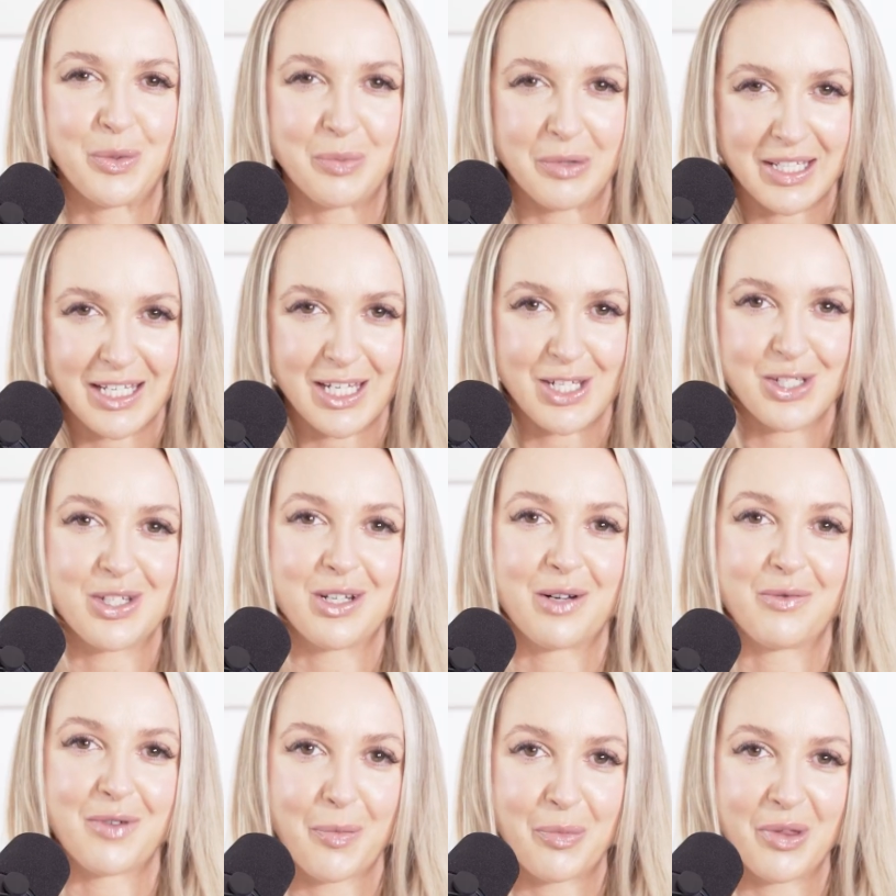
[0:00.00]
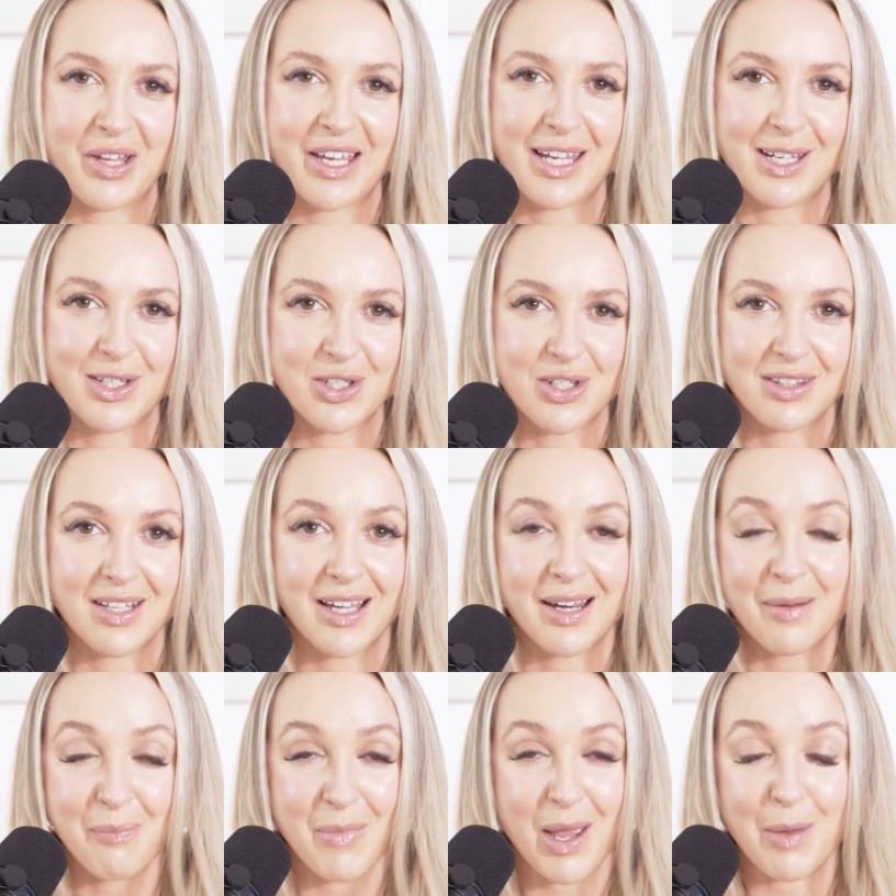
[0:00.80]
duplication and replication
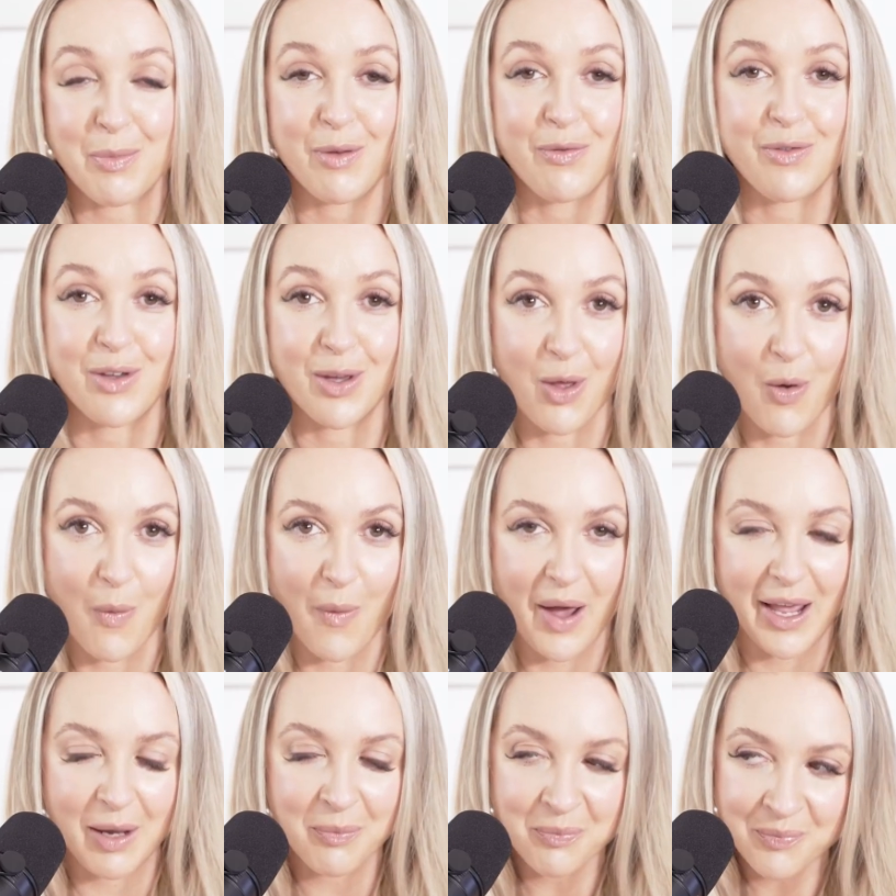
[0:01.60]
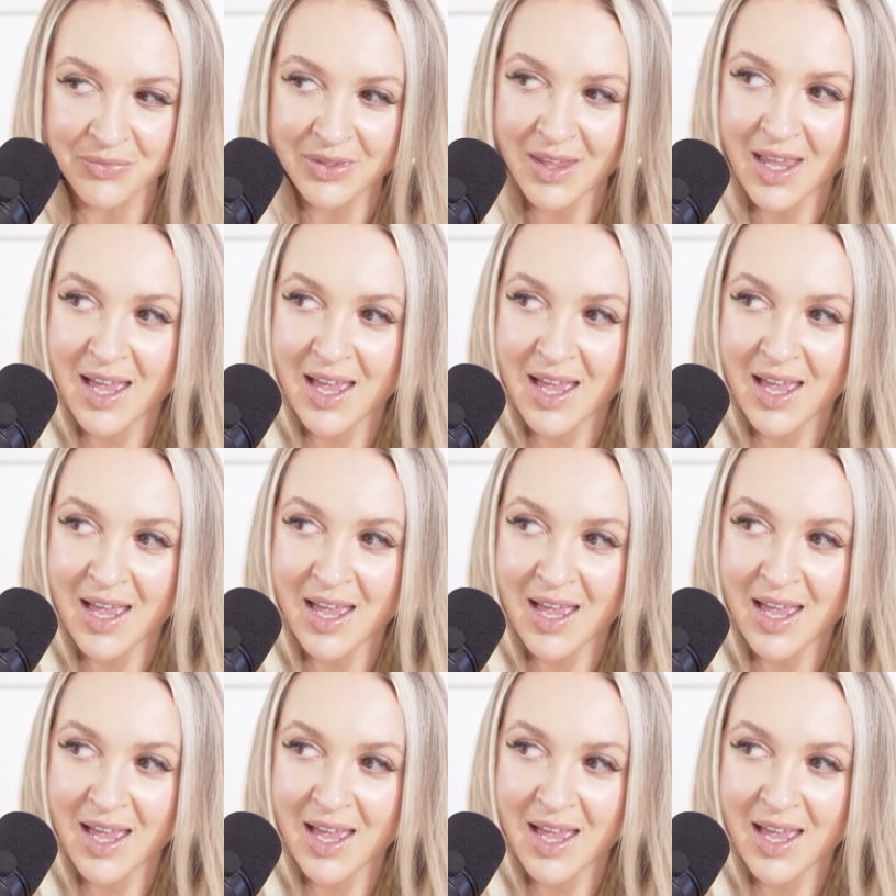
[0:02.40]
that made me feel away.